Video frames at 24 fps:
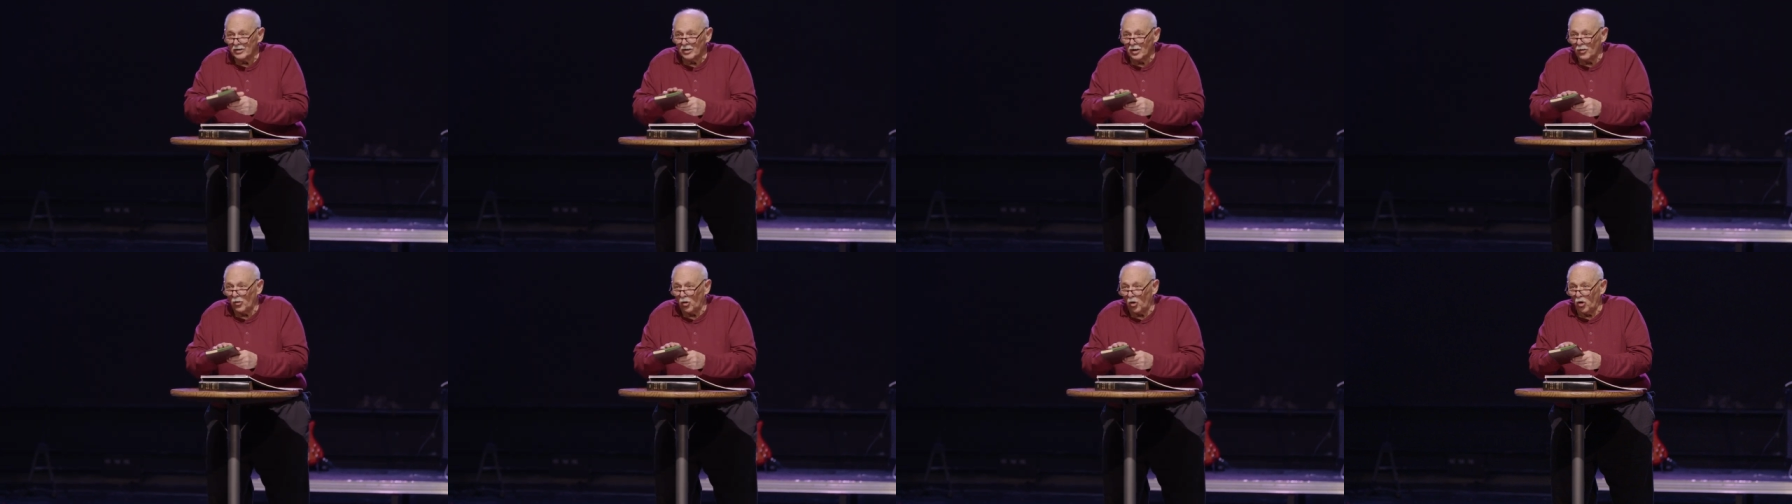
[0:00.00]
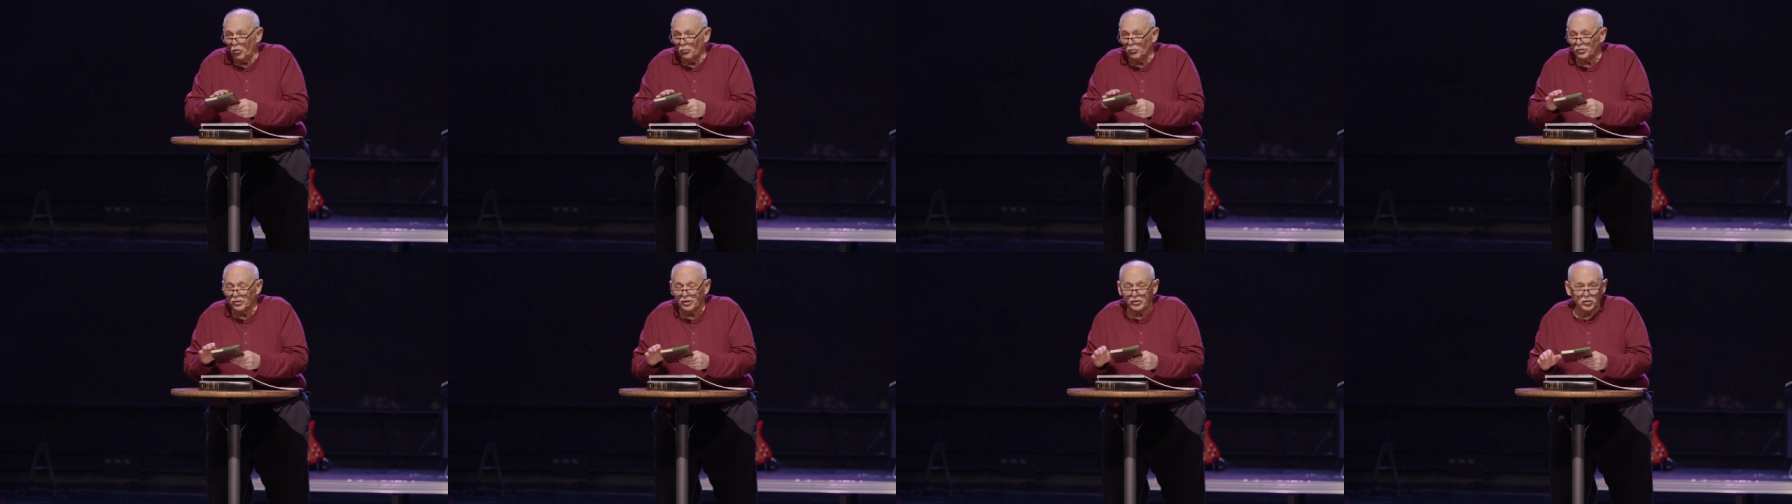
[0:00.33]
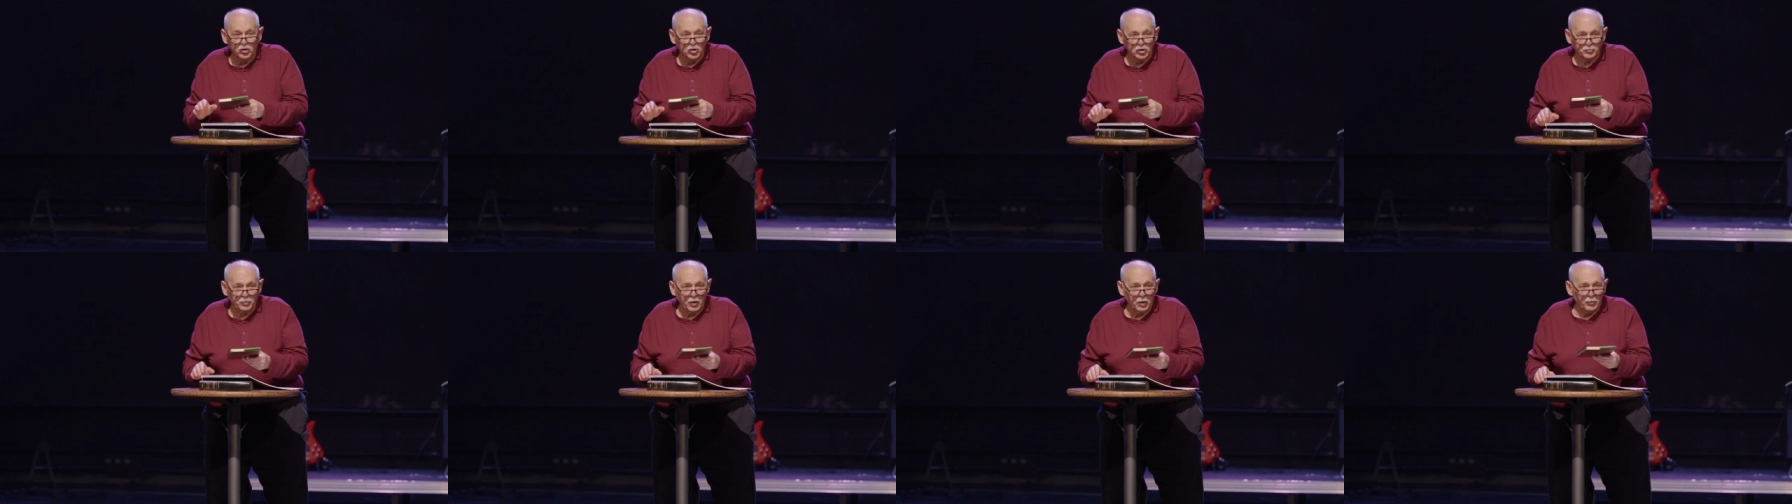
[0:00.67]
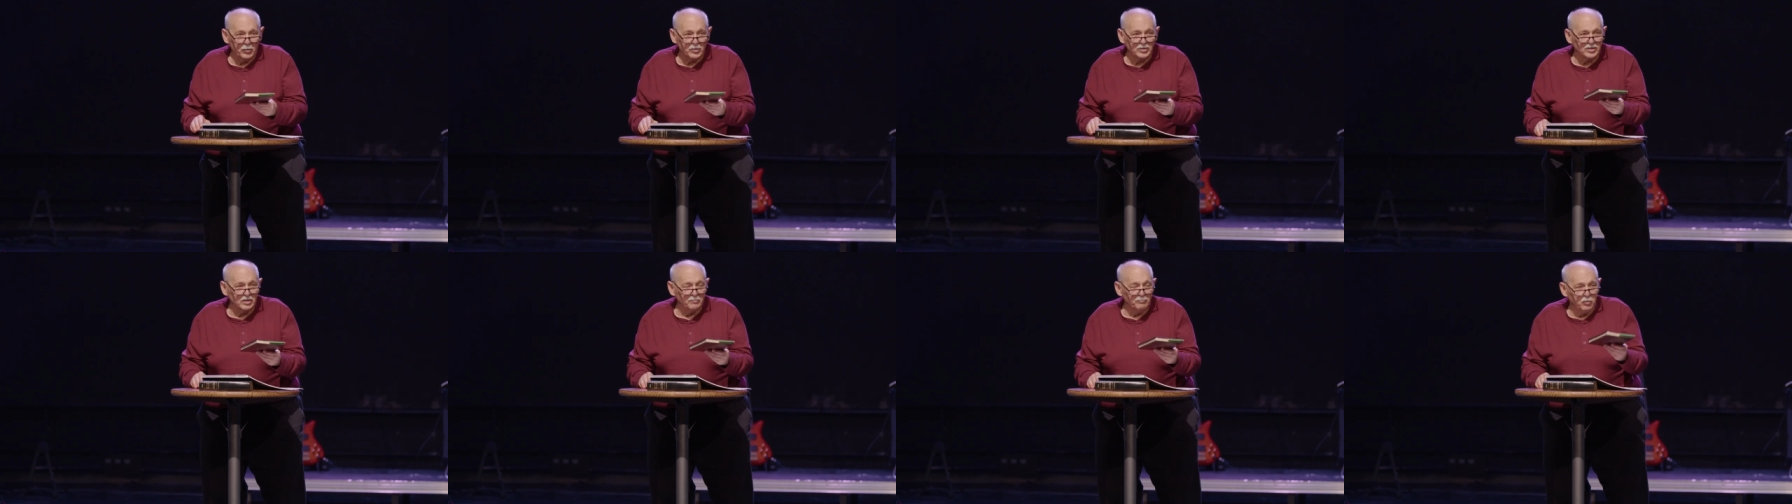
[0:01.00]
at home with the
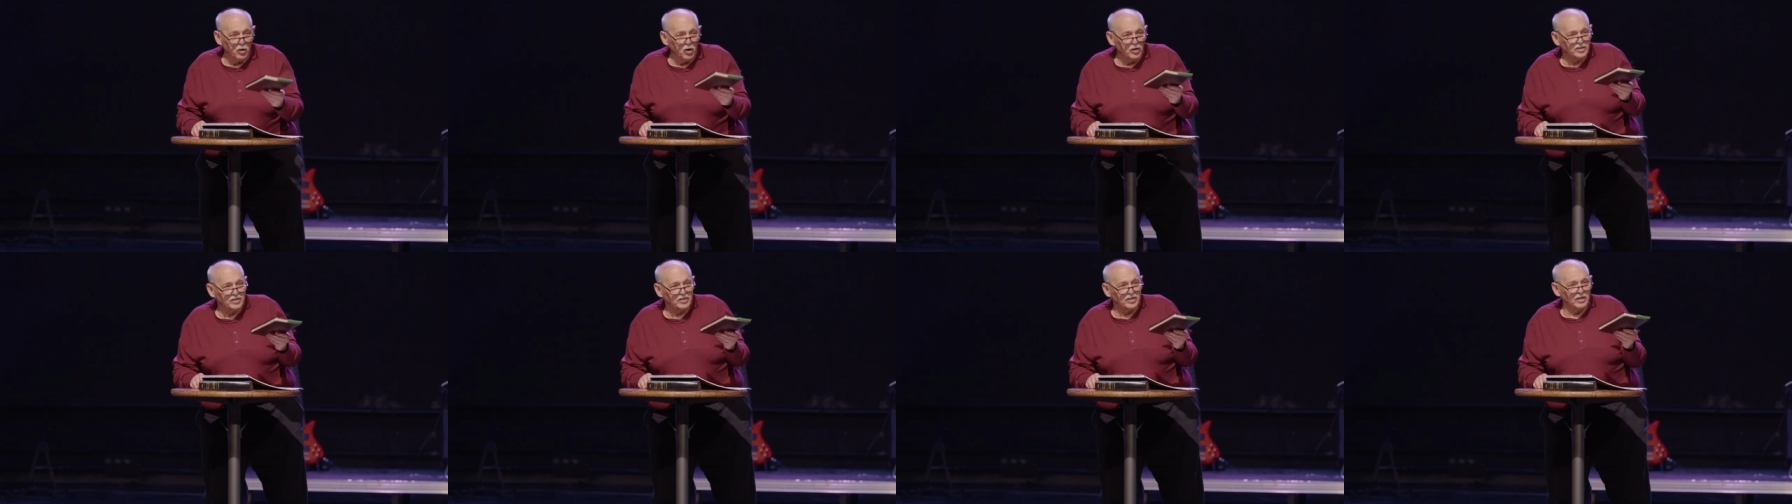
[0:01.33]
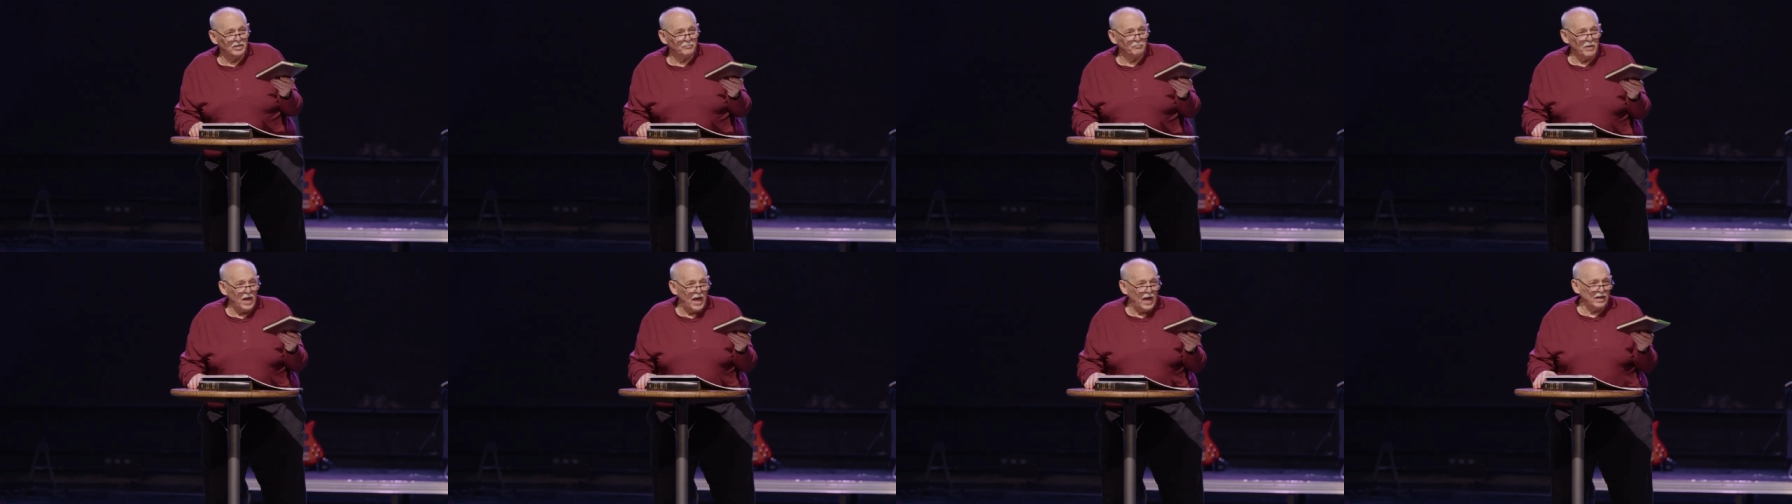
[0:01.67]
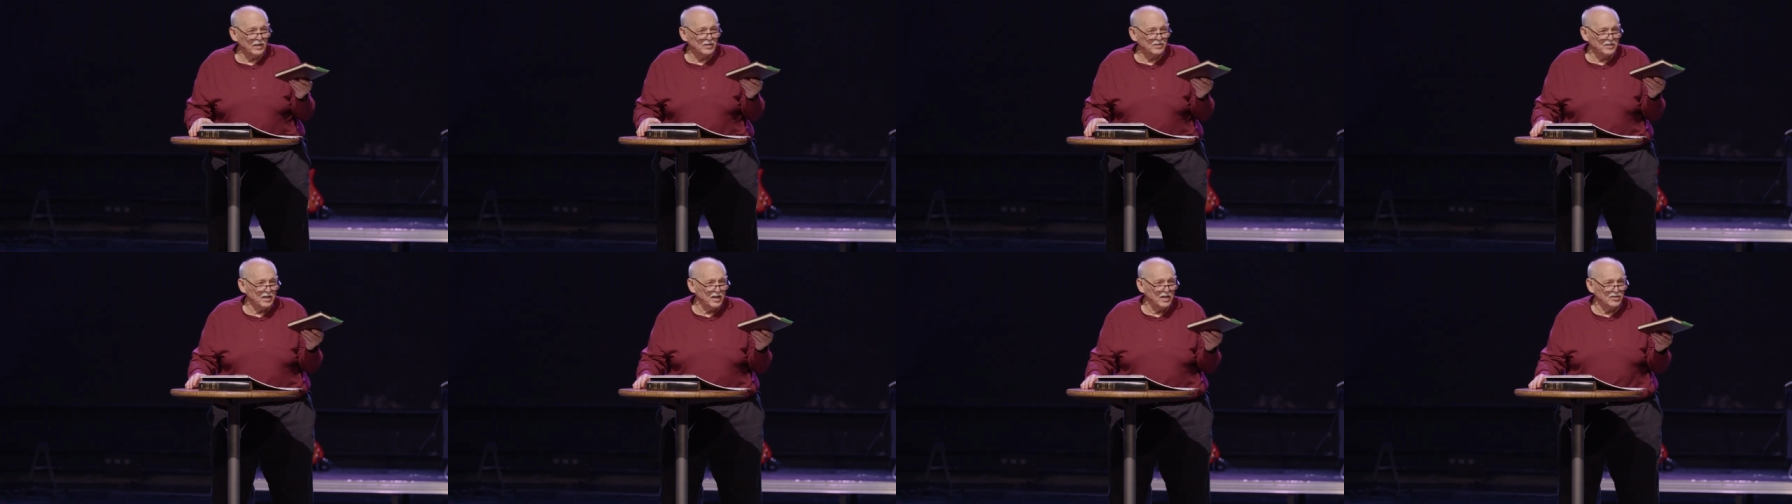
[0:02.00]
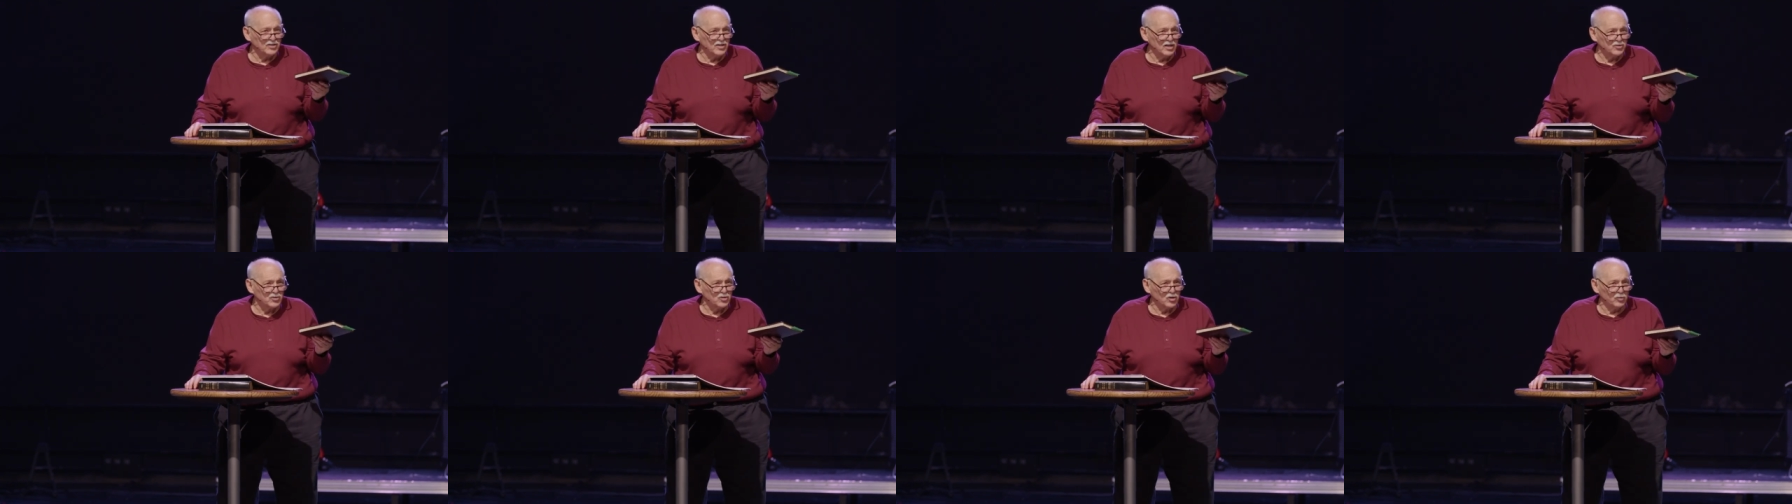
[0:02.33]
newspapers and books and magazines
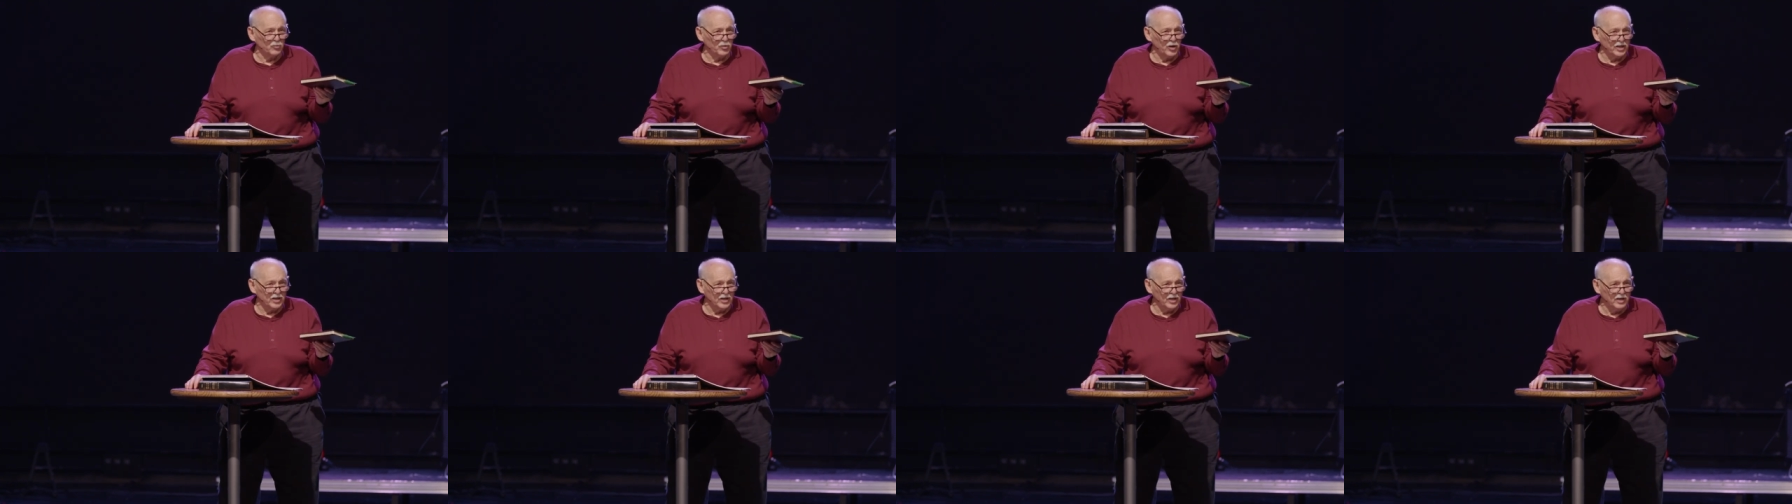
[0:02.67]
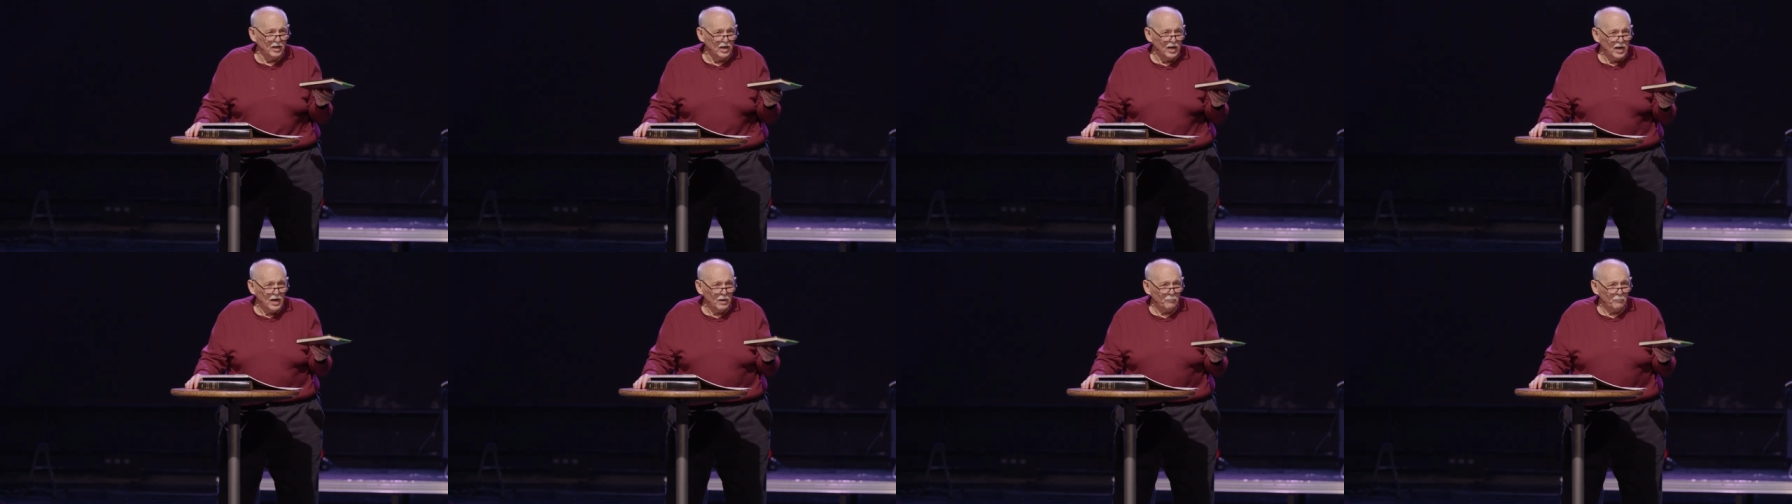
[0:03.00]
that you're reading.